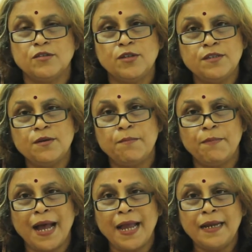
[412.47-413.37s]
So it's a
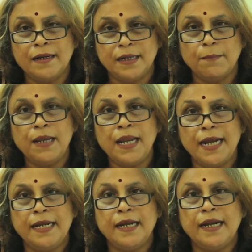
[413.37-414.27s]
bi
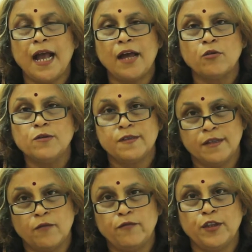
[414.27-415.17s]
double-ended arrows
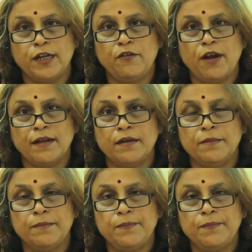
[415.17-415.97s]
for that triangle.